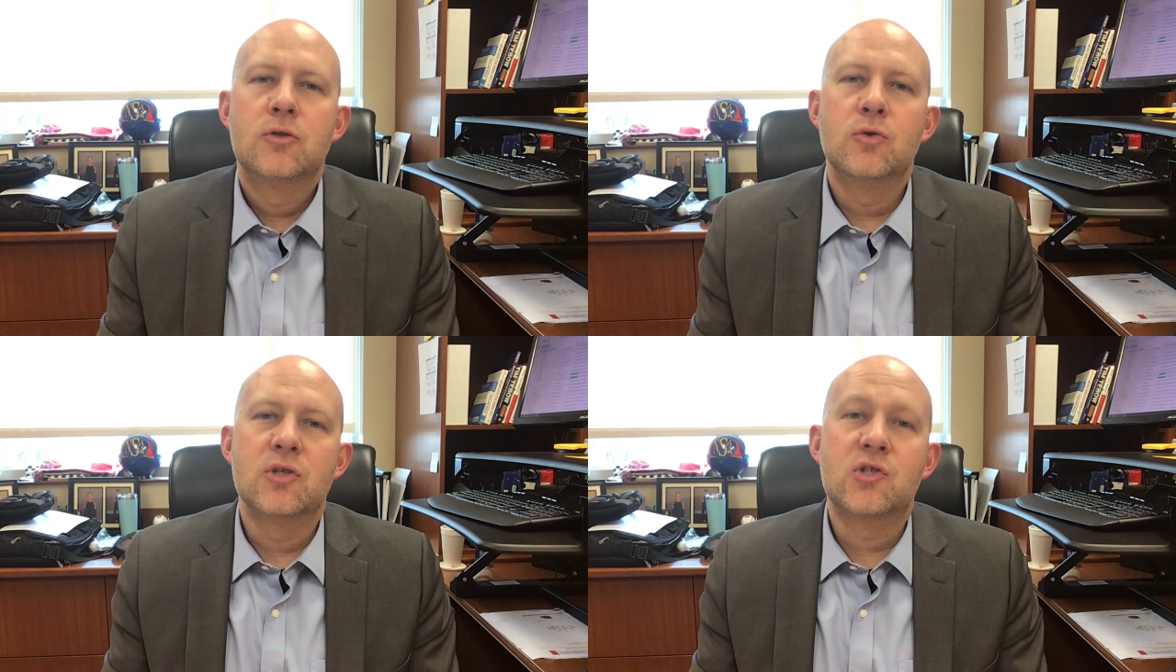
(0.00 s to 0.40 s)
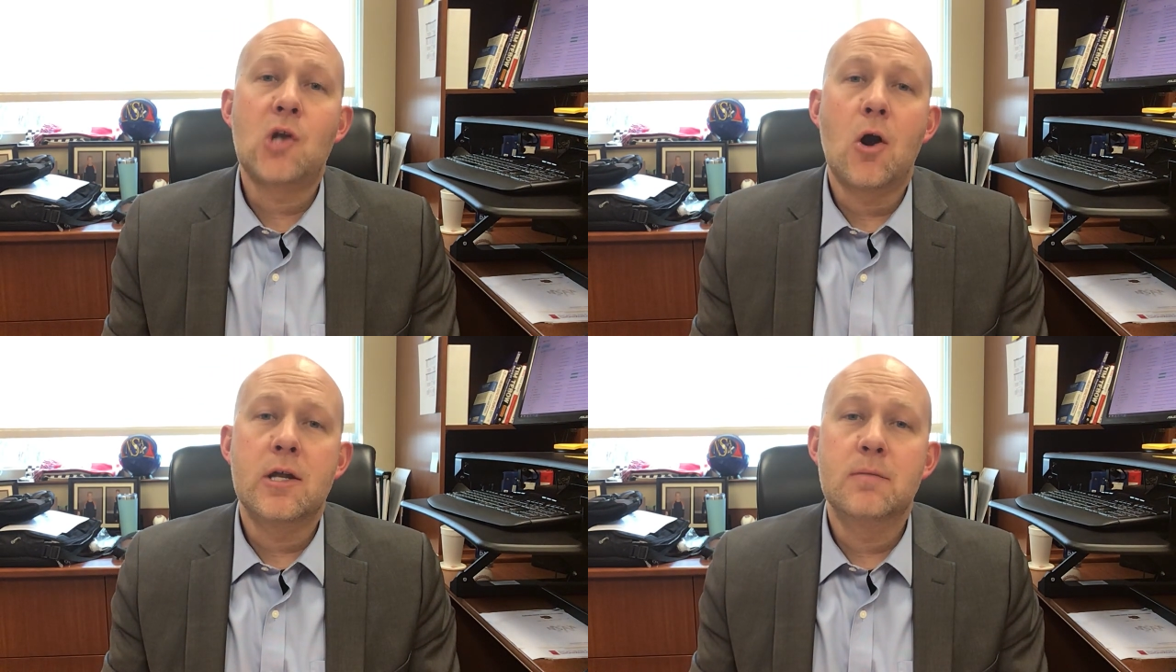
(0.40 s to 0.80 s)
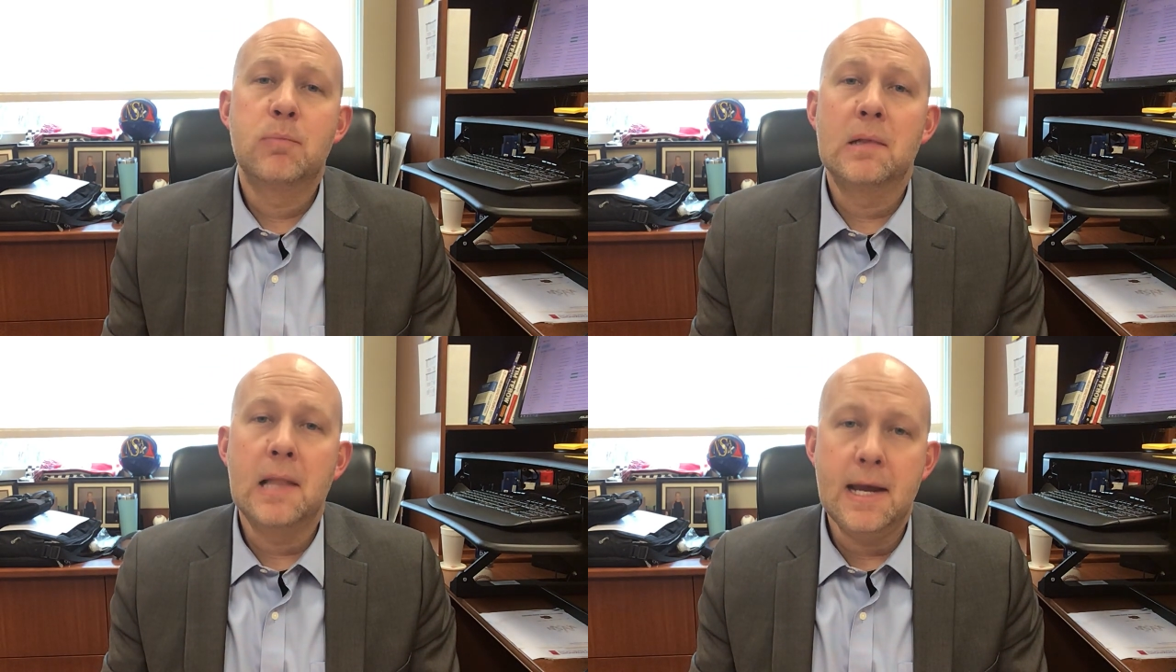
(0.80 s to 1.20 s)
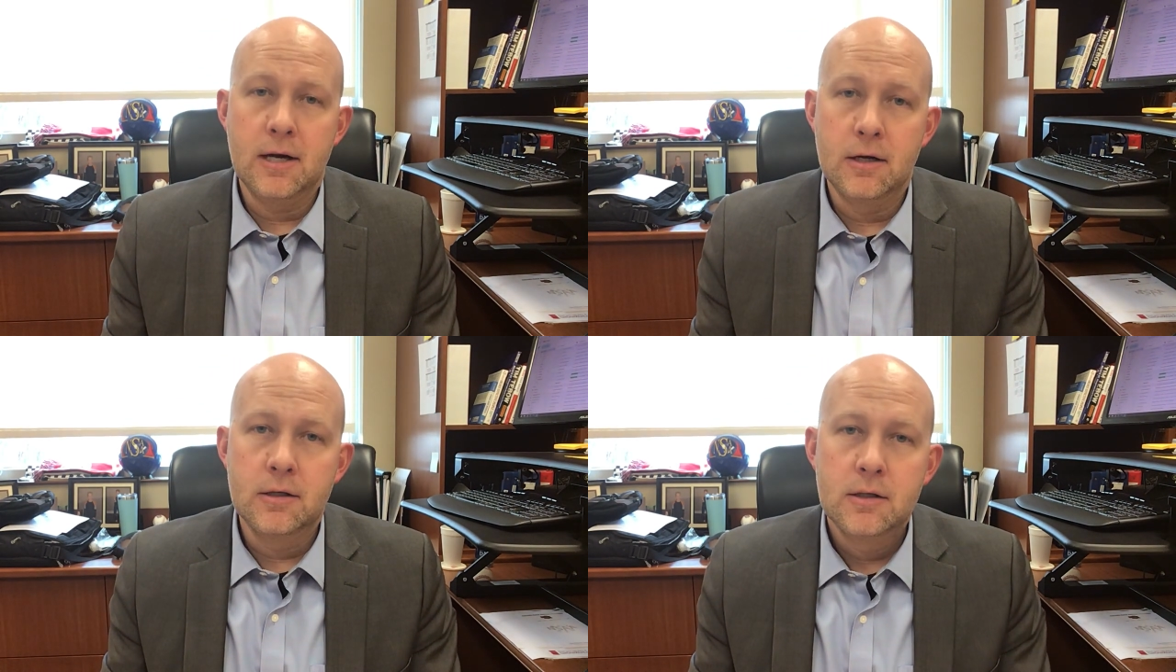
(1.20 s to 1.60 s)
to the starting
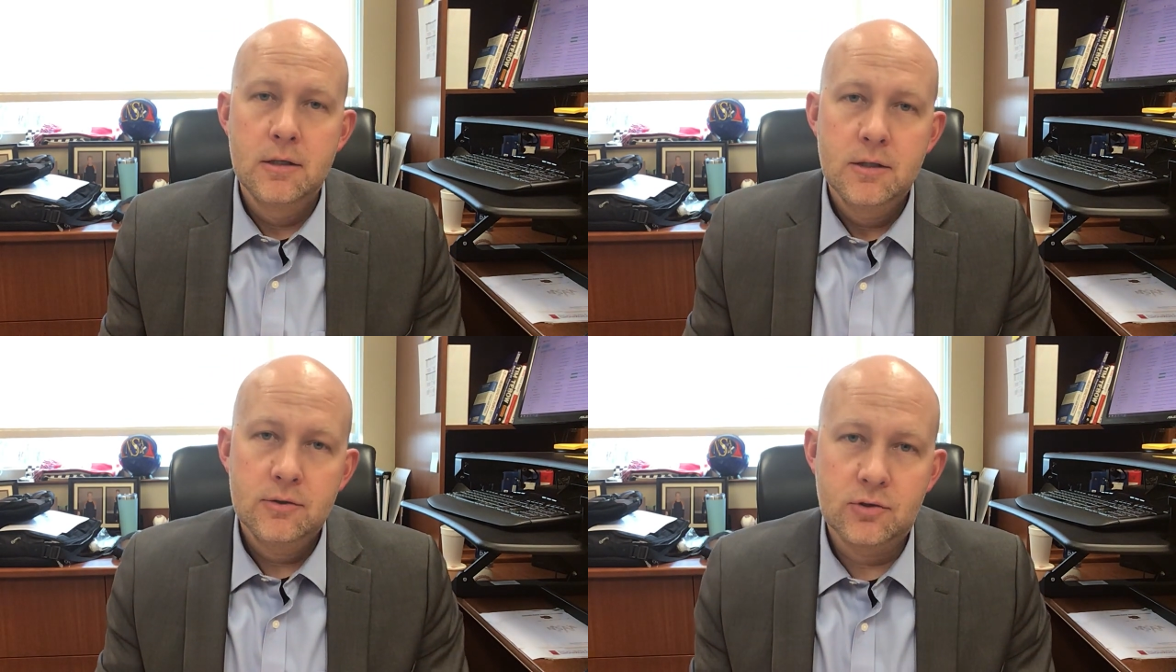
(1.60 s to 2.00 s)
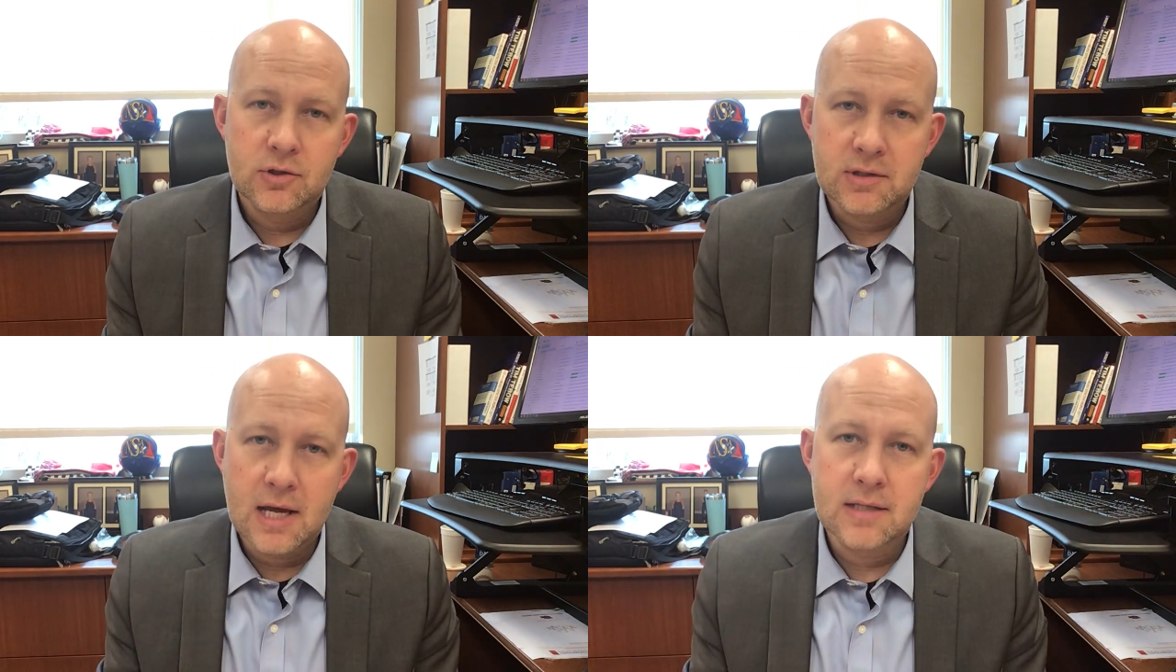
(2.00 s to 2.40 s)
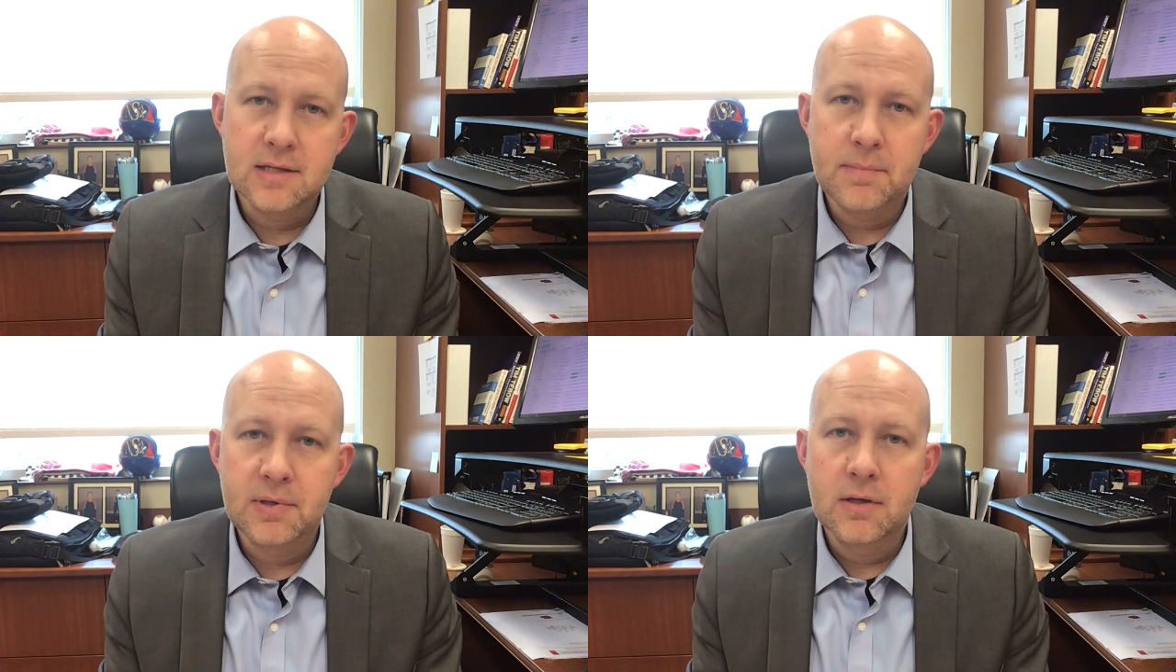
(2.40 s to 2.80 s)
player. So just a heads up,